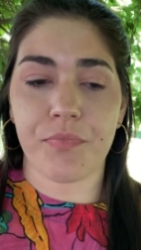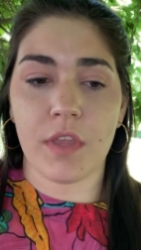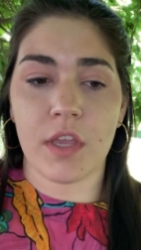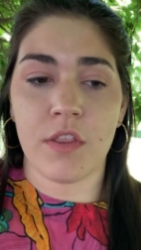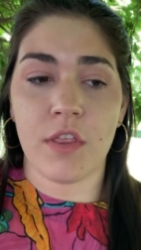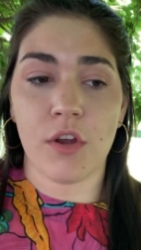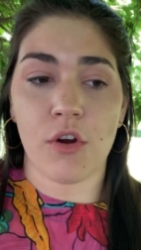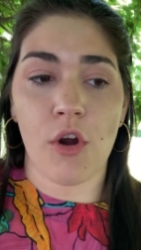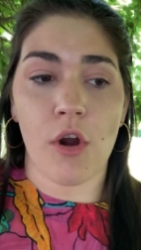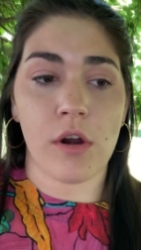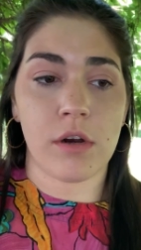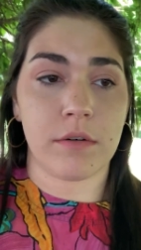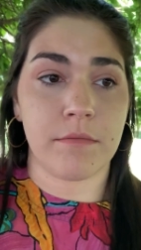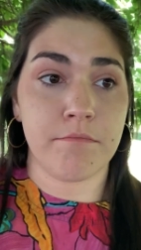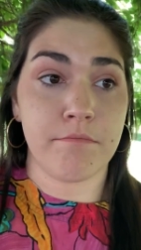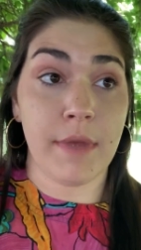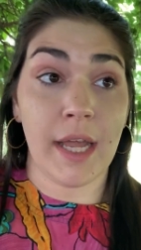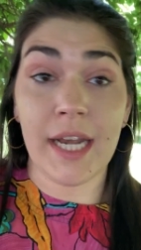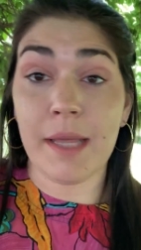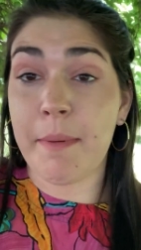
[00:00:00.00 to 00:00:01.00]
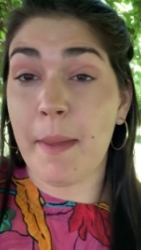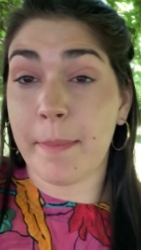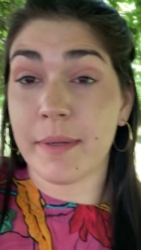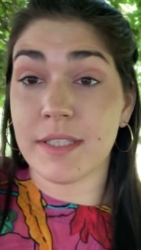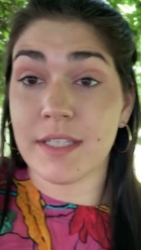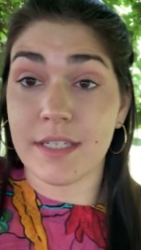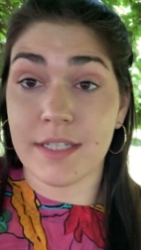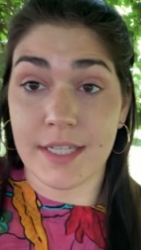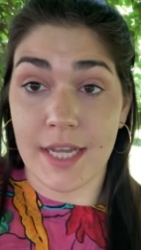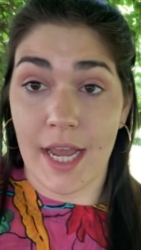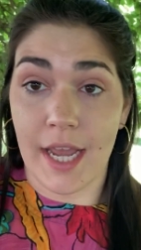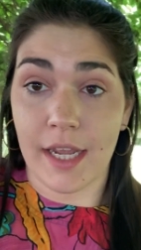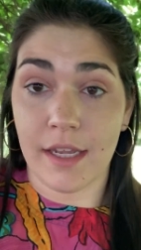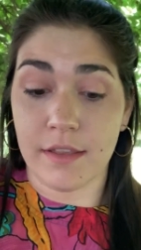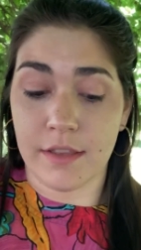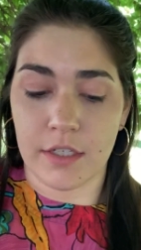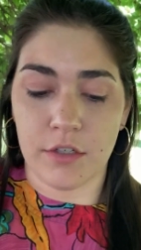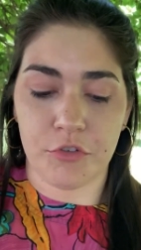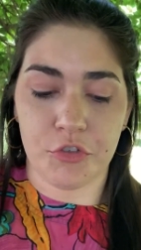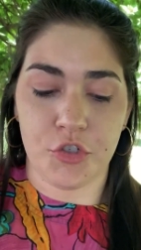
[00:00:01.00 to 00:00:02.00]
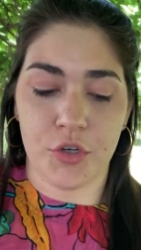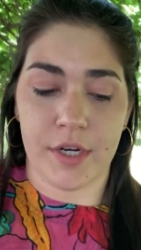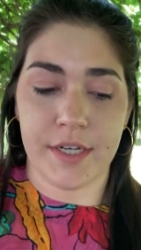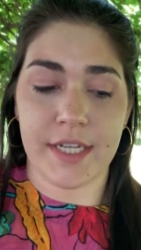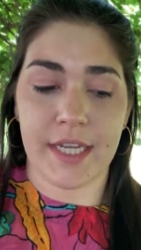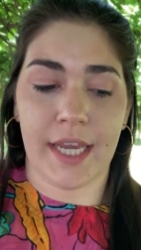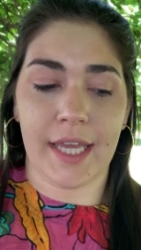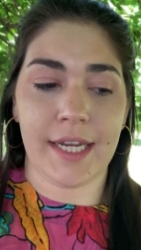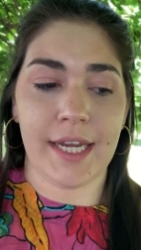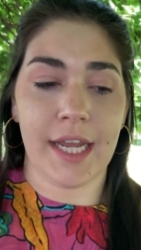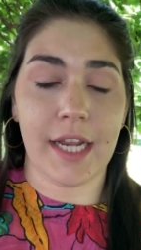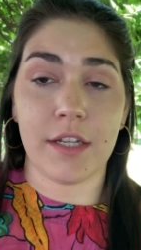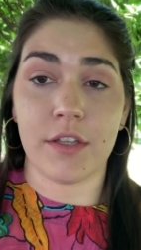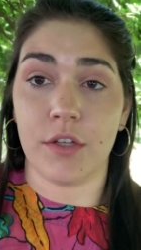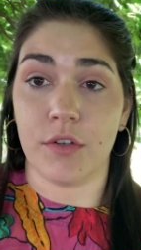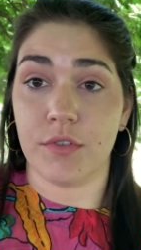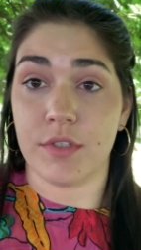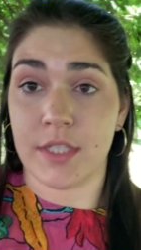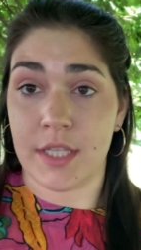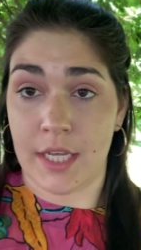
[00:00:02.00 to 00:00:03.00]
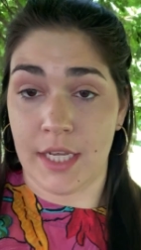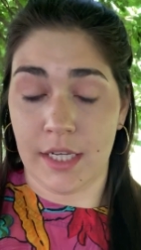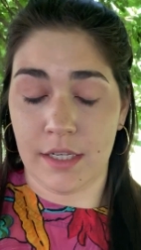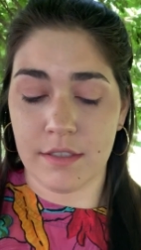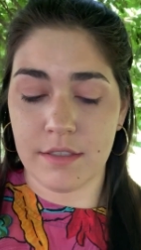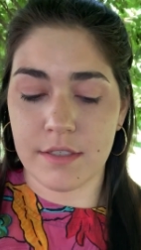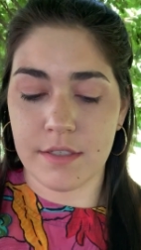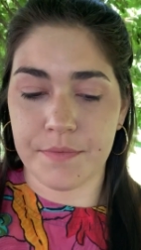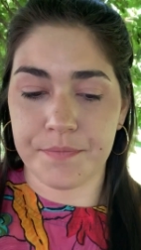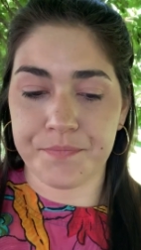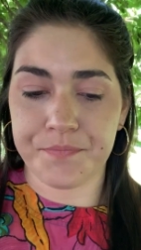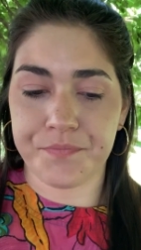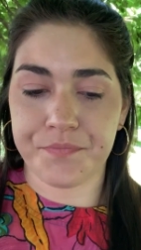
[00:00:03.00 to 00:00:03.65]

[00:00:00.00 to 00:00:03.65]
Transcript: there are many people today that are trying to connect those things.